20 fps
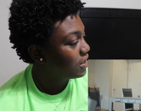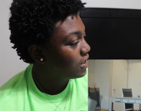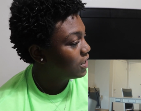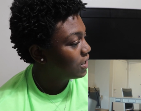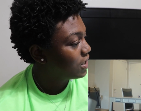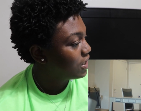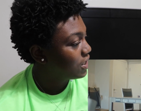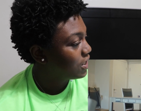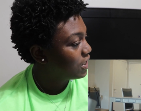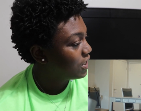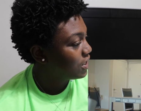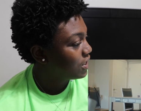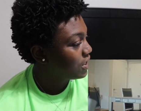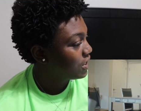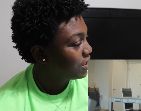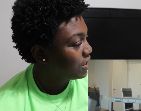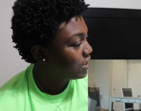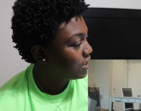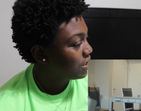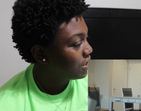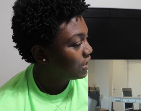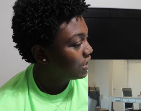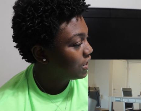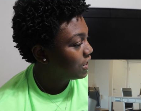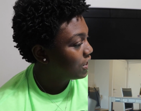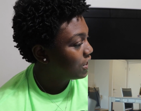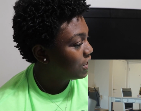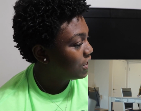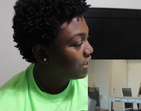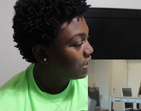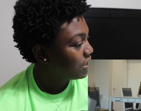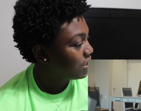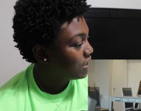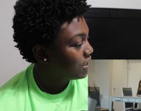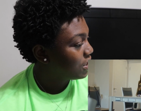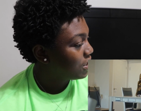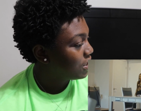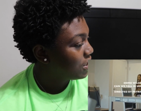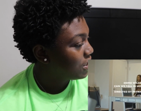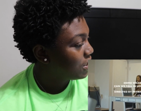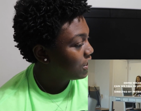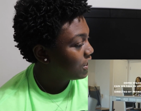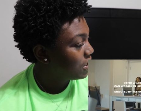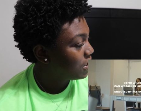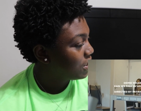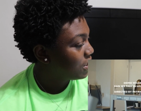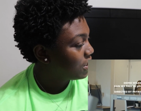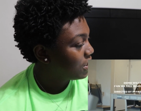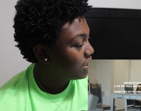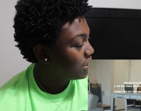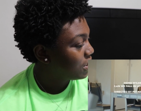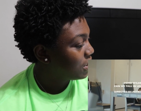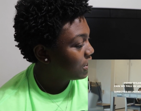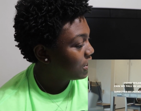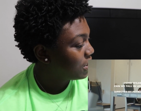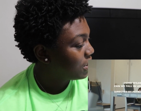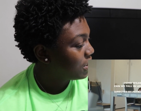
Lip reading: Nobody speaks.